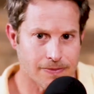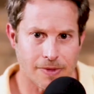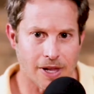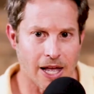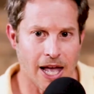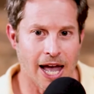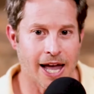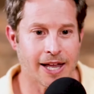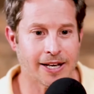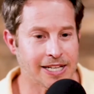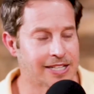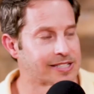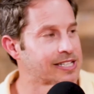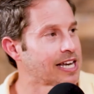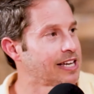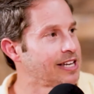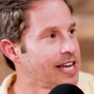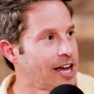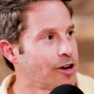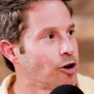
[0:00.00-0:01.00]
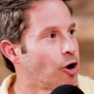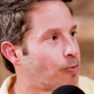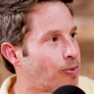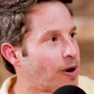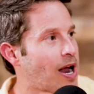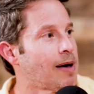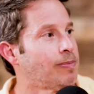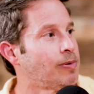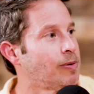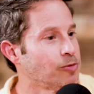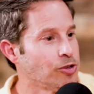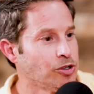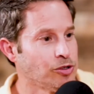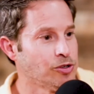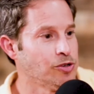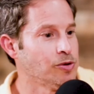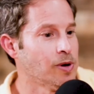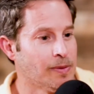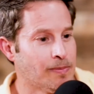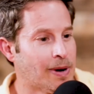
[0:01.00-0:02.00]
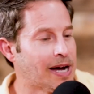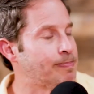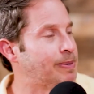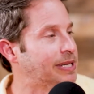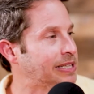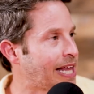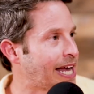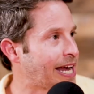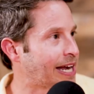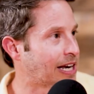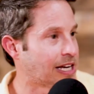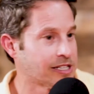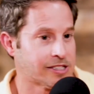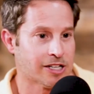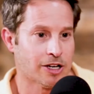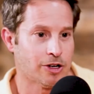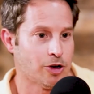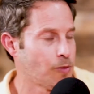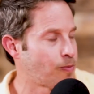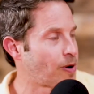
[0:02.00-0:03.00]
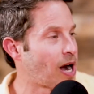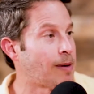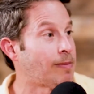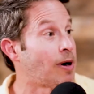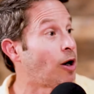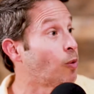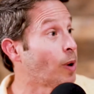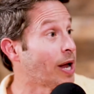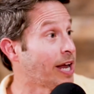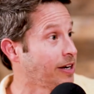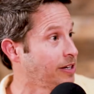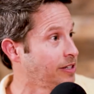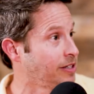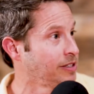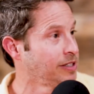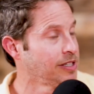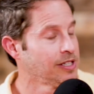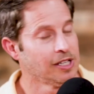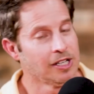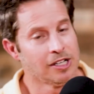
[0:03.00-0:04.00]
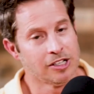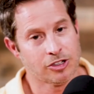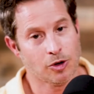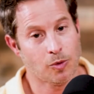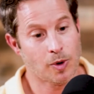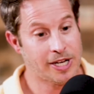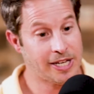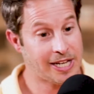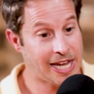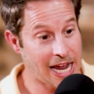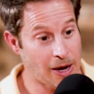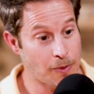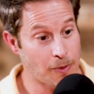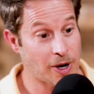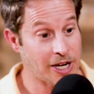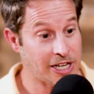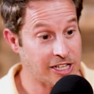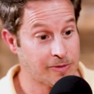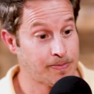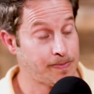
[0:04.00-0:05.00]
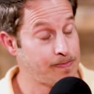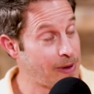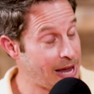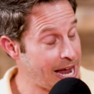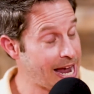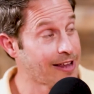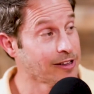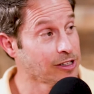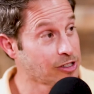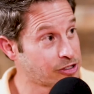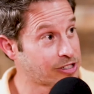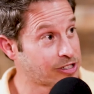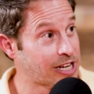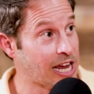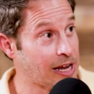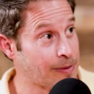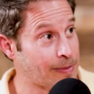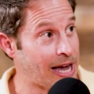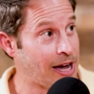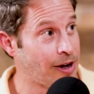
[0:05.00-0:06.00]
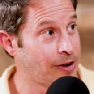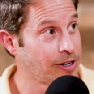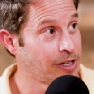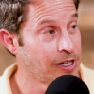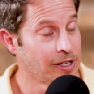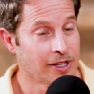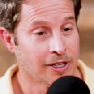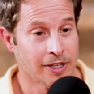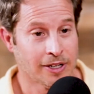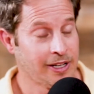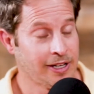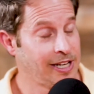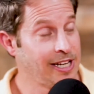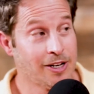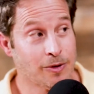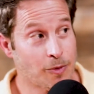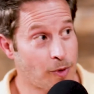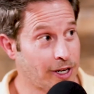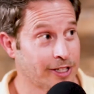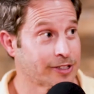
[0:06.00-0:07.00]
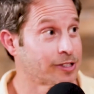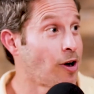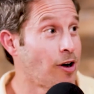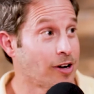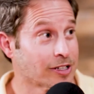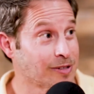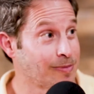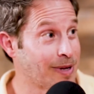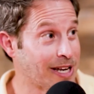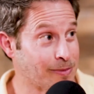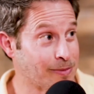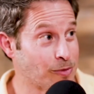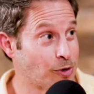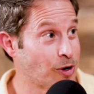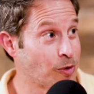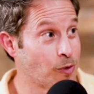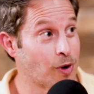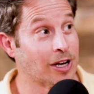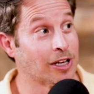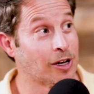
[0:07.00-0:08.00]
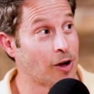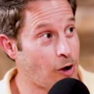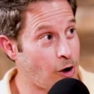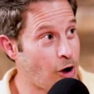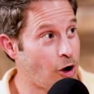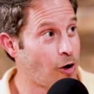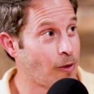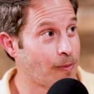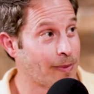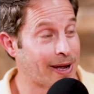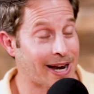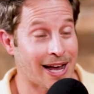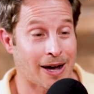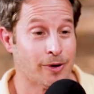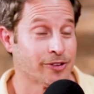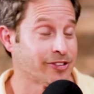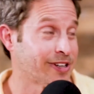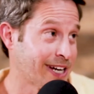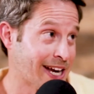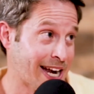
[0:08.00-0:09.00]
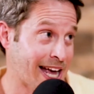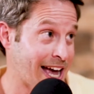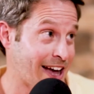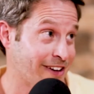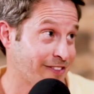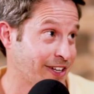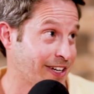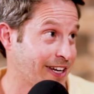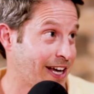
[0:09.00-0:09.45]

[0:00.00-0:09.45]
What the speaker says: And he said, yeah, no problem. It might be late. I said, no problem. I'll wait. So when his handlers came out, he didn't want to talk to me anymore. He wanted to go home, and I wasn't going to have it.